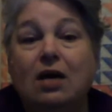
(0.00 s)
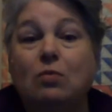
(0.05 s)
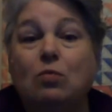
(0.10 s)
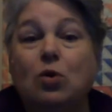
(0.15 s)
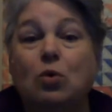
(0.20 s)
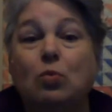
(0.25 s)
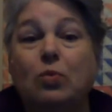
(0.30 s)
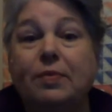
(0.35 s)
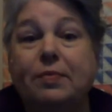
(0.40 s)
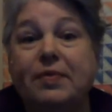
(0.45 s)

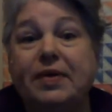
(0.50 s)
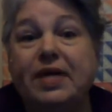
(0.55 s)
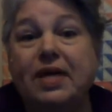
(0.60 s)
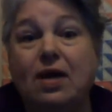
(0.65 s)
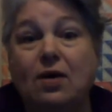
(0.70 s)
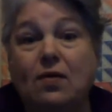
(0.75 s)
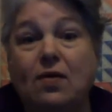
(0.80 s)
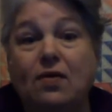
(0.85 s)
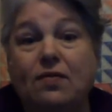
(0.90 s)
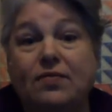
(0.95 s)
Well, when we
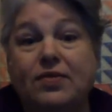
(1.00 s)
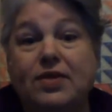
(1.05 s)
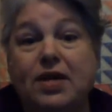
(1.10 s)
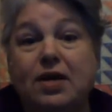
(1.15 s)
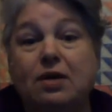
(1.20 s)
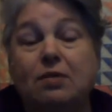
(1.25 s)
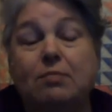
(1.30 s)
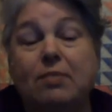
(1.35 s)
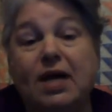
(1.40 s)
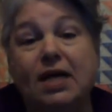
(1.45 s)
go up
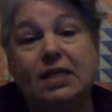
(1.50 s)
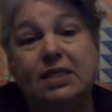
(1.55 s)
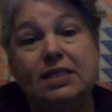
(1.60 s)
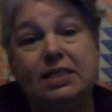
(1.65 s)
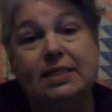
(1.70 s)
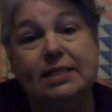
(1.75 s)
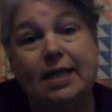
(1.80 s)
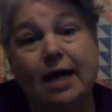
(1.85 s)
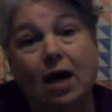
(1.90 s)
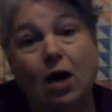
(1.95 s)
there, my
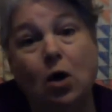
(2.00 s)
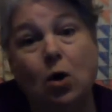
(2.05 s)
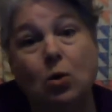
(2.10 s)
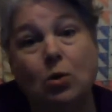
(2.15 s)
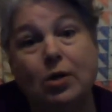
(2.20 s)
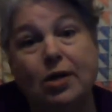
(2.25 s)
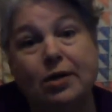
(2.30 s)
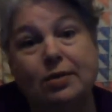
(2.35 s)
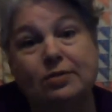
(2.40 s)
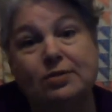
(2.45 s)
little
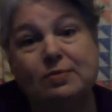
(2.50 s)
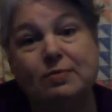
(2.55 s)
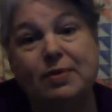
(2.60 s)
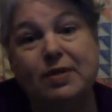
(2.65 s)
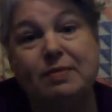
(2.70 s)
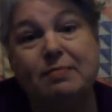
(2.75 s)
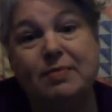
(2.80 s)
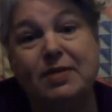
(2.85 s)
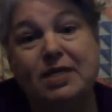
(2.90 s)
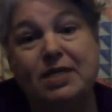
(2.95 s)
dog goes
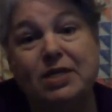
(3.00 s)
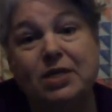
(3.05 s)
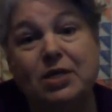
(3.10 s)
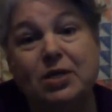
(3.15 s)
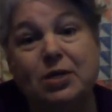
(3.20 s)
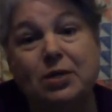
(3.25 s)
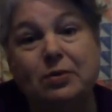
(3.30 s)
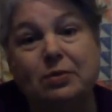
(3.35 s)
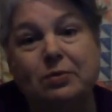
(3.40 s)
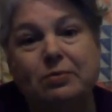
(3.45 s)
with me
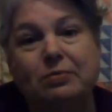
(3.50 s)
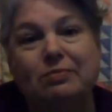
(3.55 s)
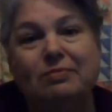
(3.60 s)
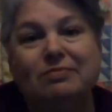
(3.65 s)
too.